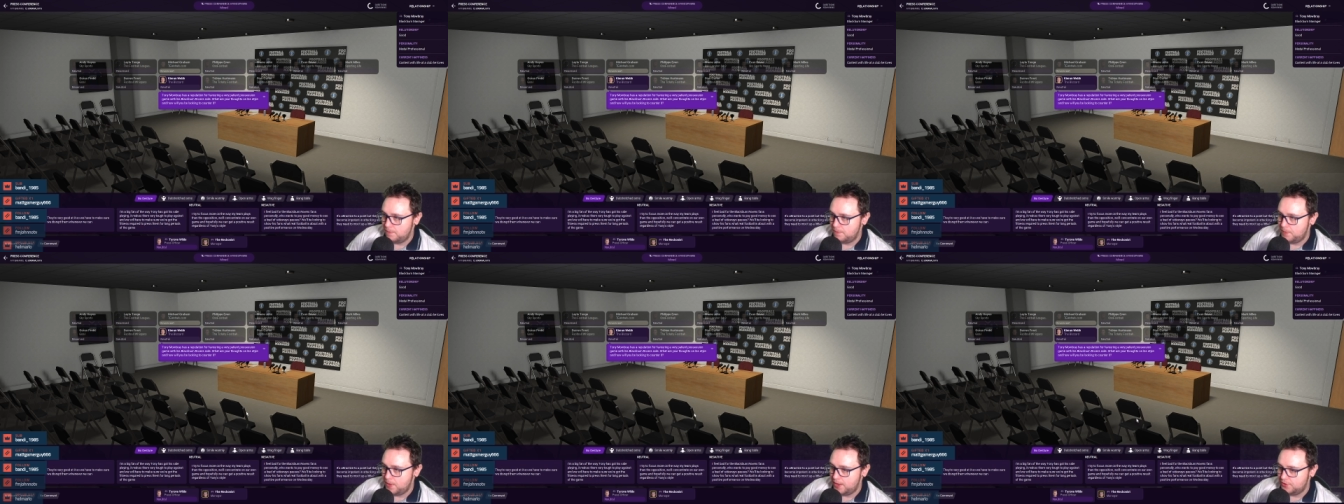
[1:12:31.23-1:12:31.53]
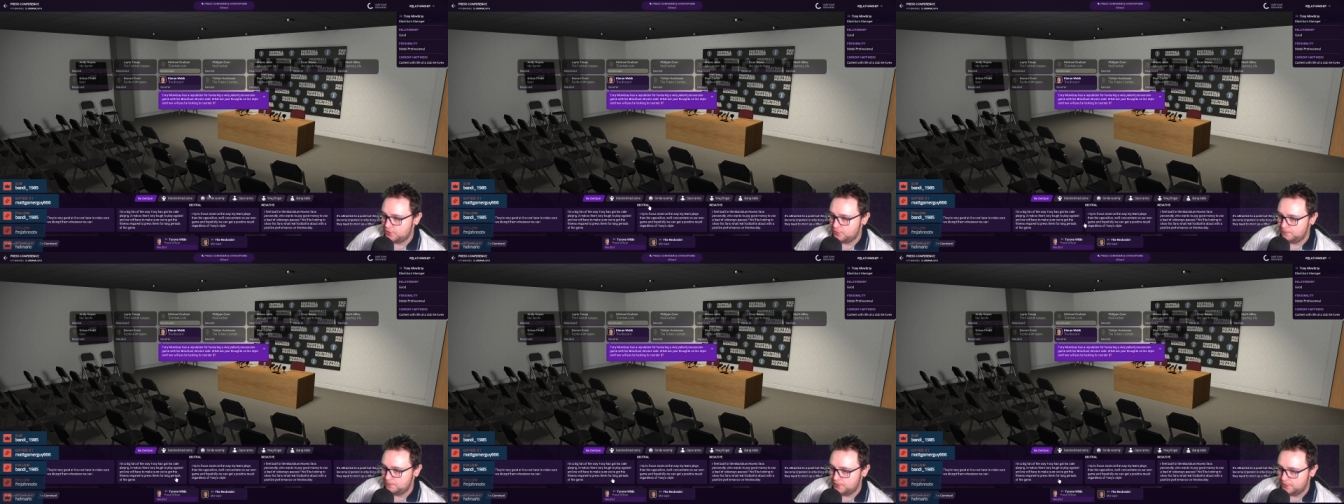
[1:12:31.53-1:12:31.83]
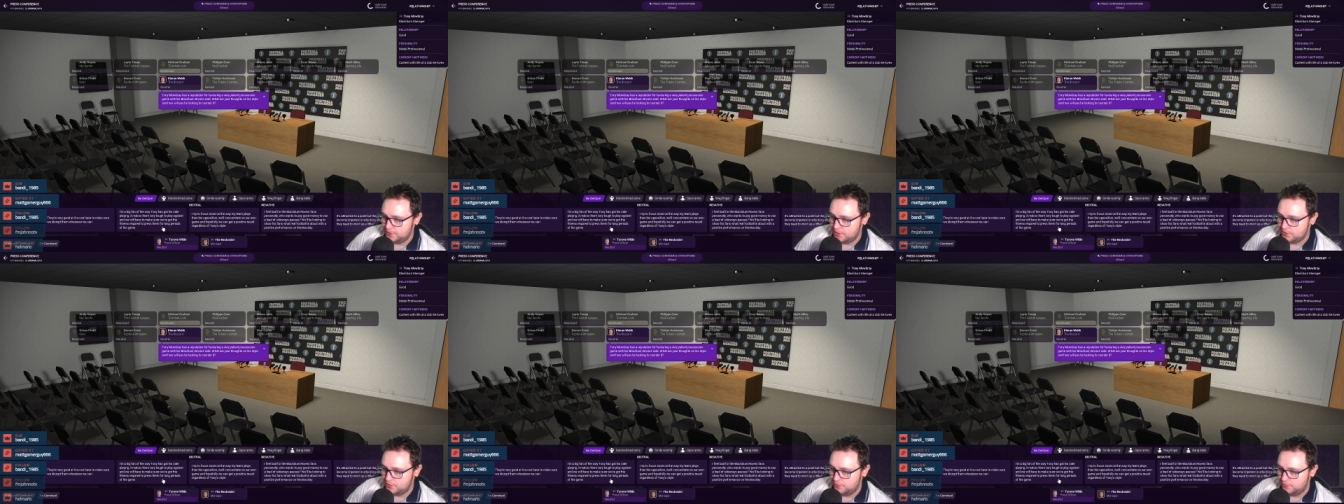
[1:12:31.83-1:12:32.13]
patient
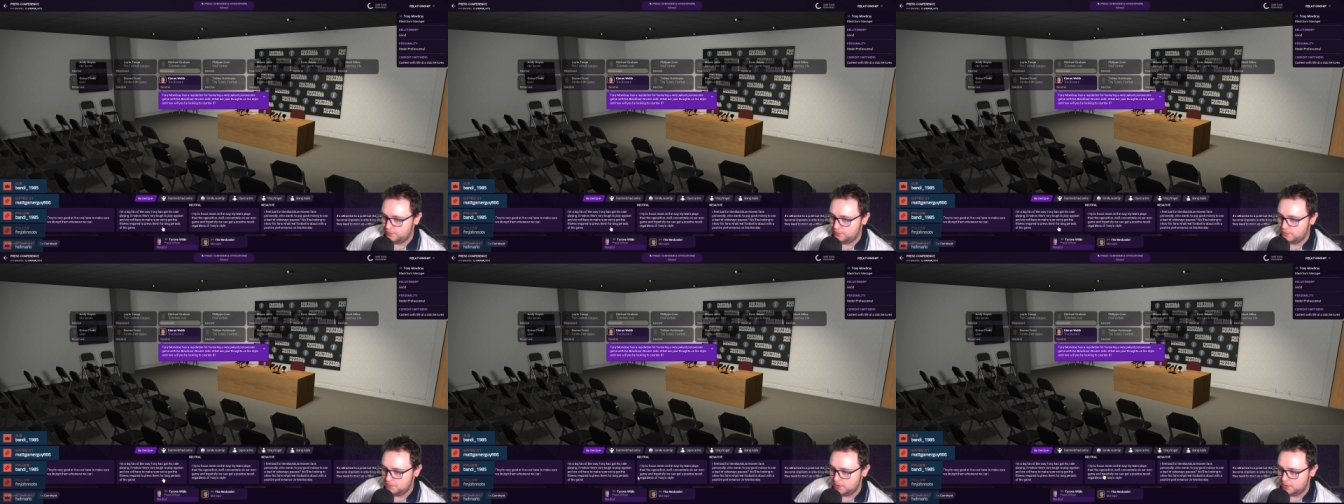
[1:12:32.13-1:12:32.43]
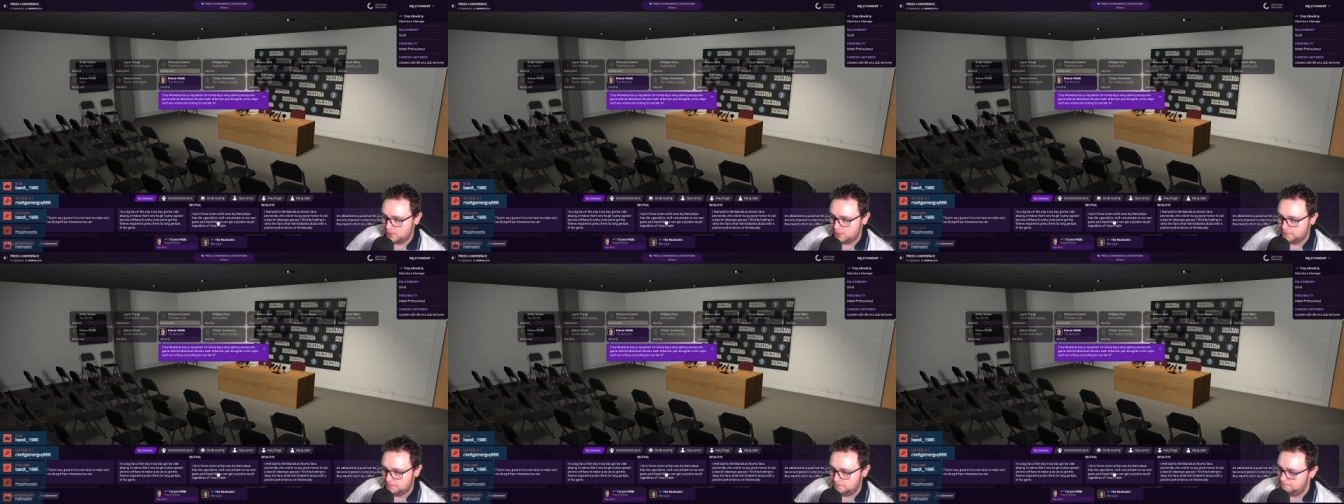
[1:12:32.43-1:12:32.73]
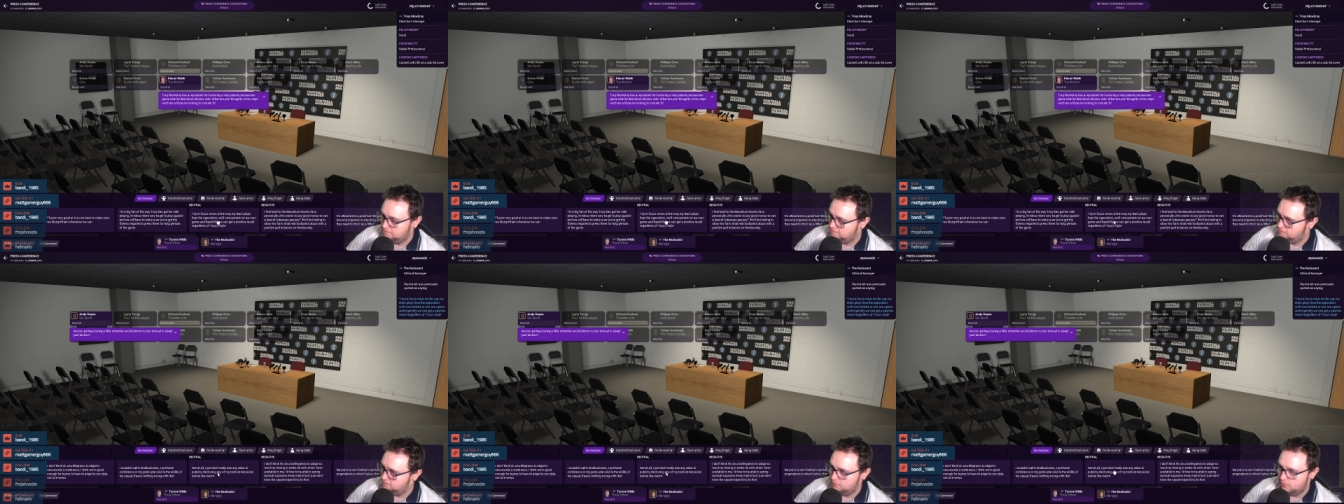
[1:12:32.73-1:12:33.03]
possession football.
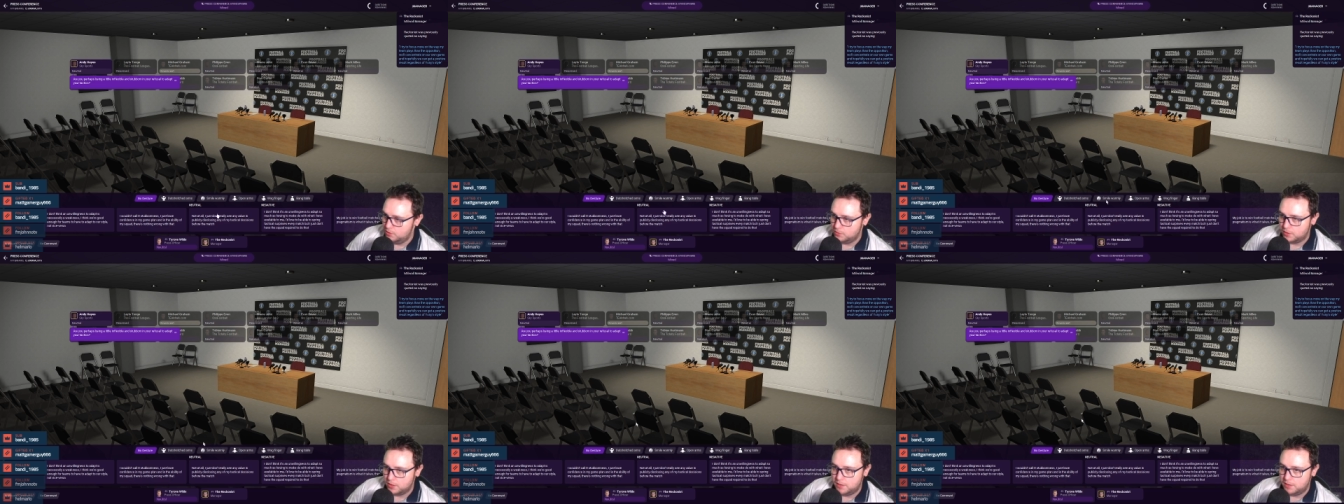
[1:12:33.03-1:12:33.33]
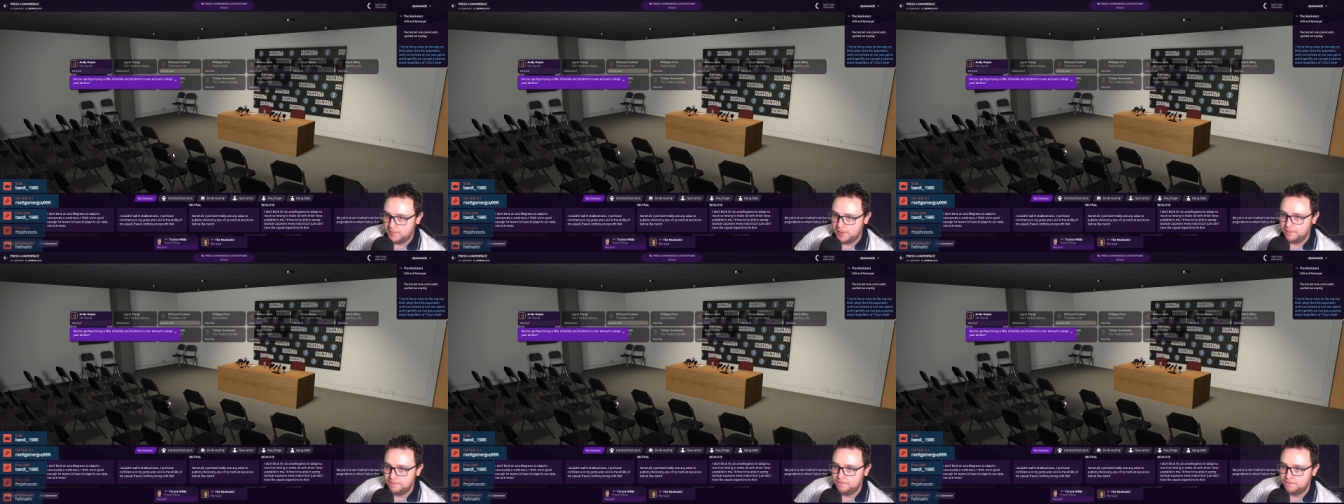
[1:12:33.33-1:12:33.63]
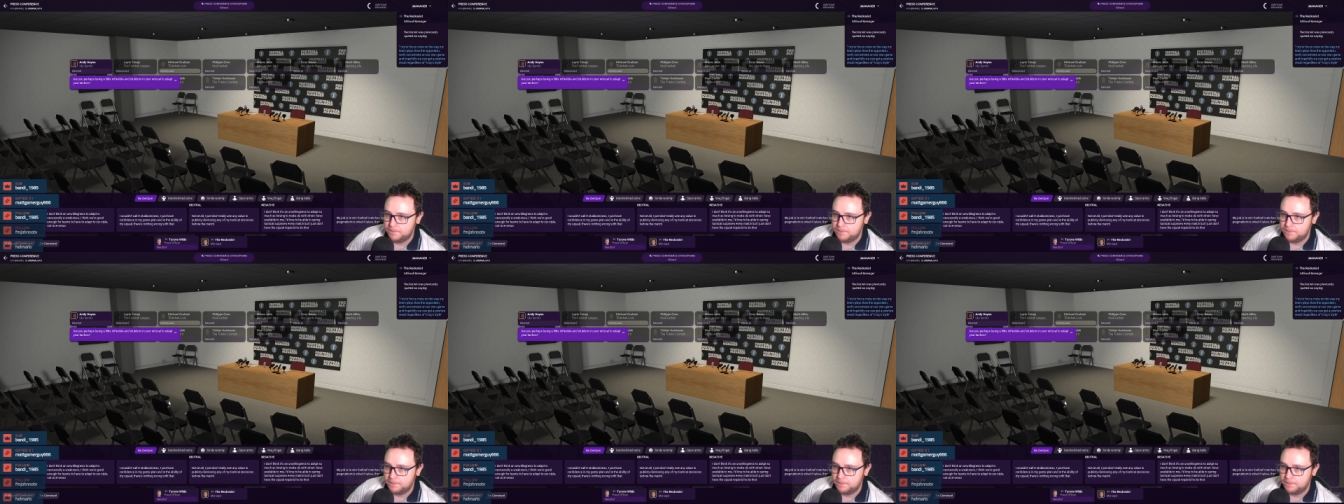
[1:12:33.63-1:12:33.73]
No comment.